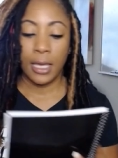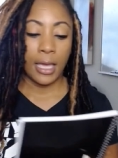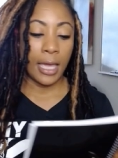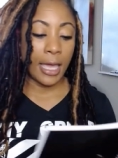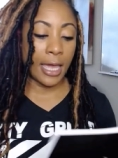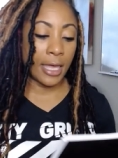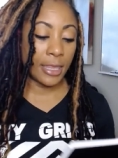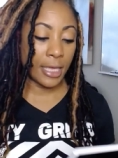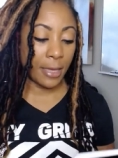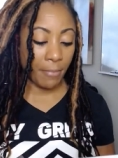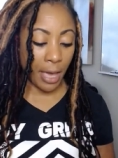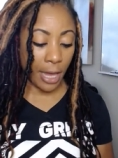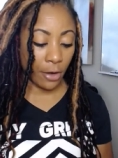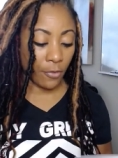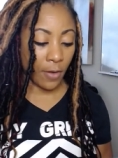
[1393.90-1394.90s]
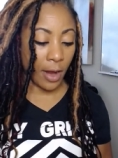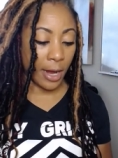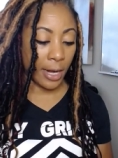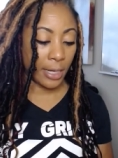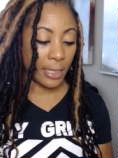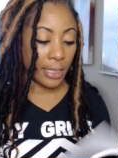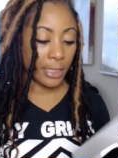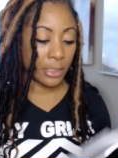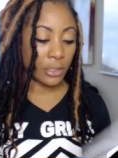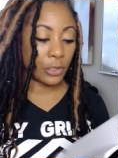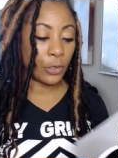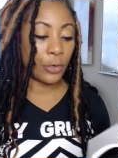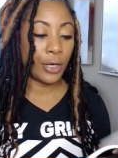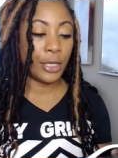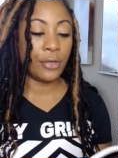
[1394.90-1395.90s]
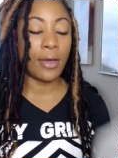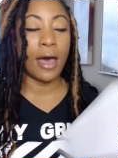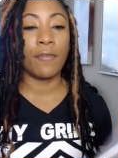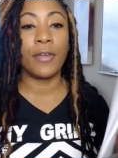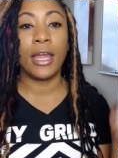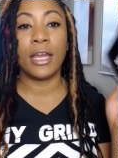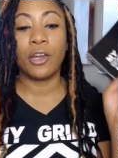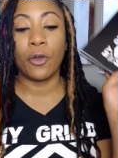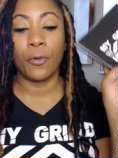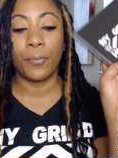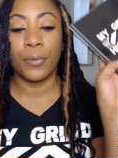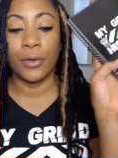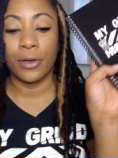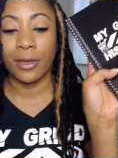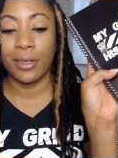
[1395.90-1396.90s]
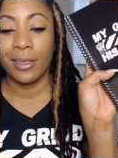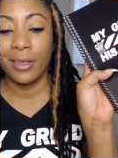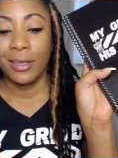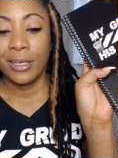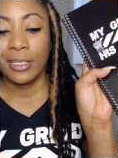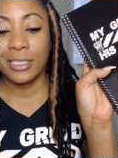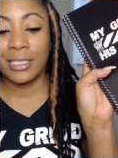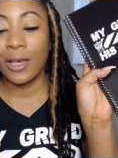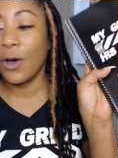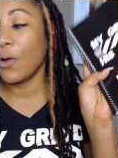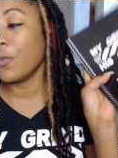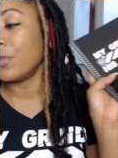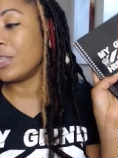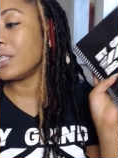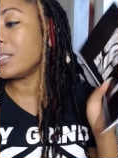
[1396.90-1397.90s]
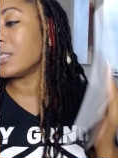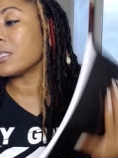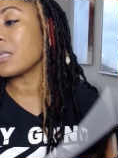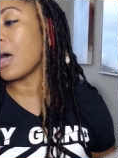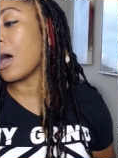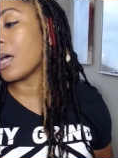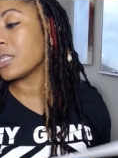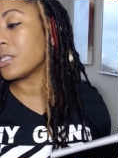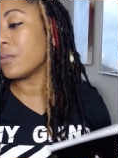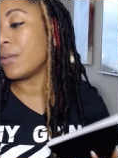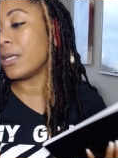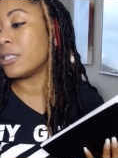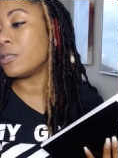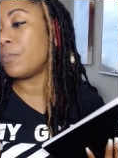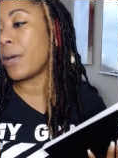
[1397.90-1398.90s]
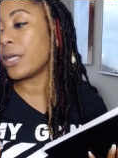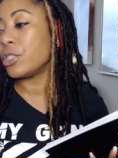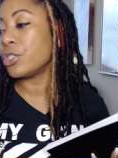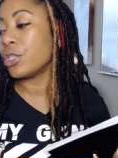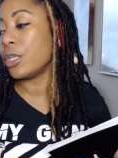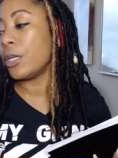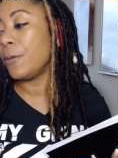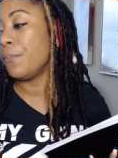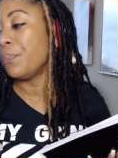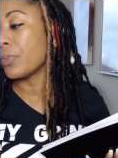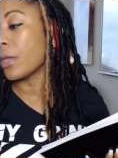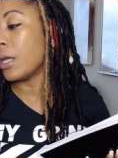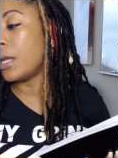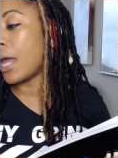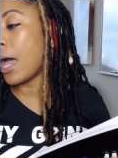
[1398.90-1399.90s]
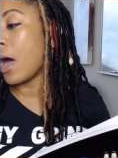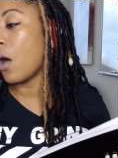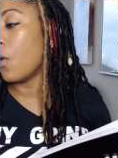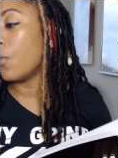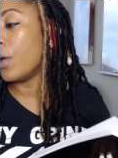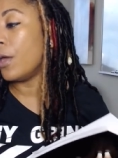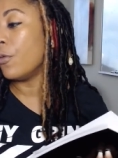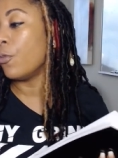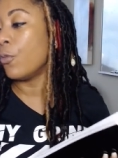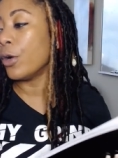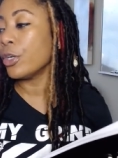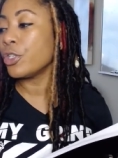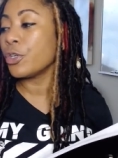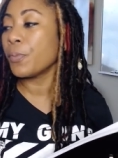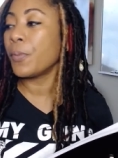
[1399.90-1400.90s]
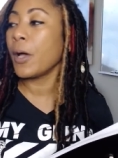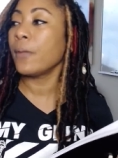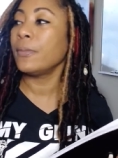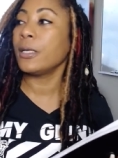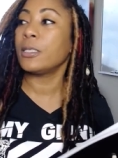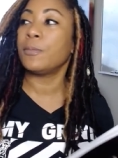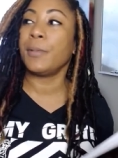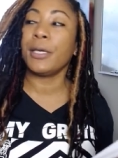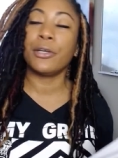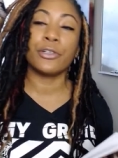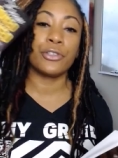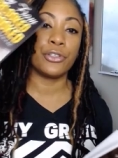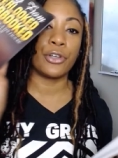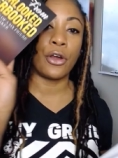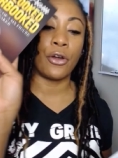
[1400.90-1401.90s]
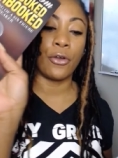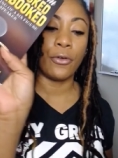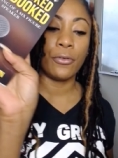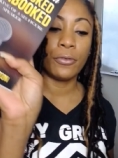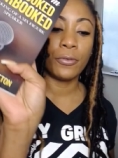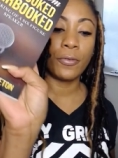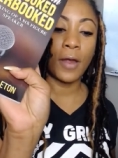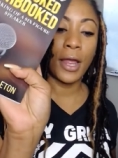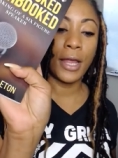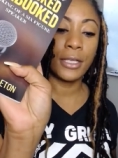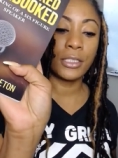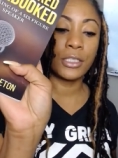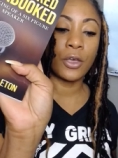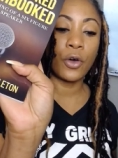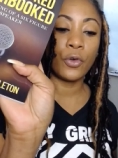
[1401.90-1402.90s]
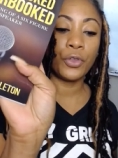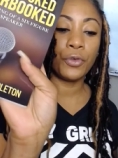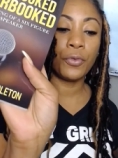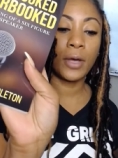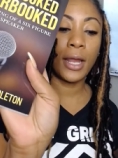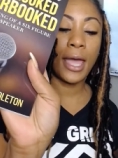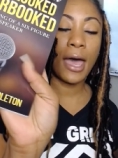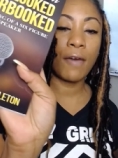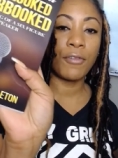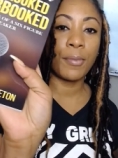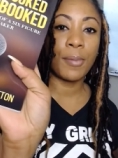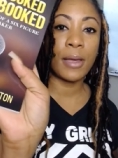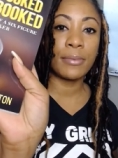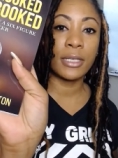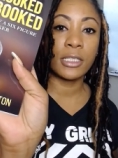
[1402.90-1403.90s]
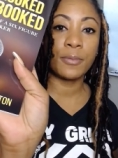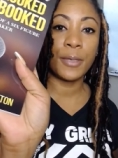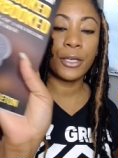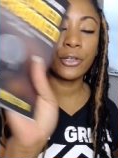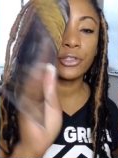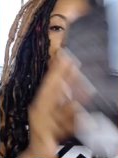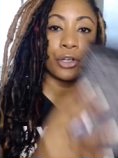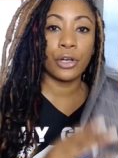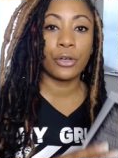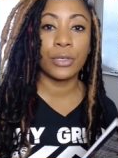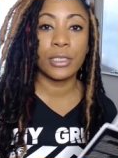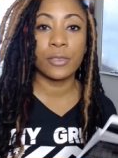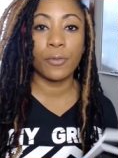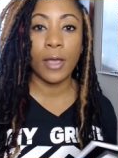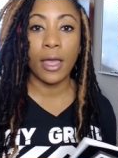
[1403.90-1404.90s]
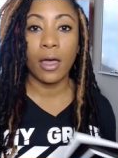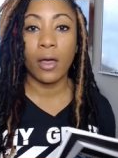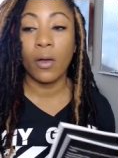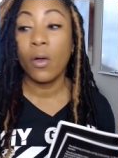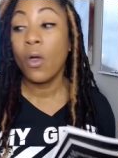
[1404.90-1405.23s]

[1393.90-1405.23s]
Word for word: And then my grind, his glory. You have a notebook. So this is awesome, especially now. Where's your public speaker's journal, right? So you want to have a public speaker's journal as well,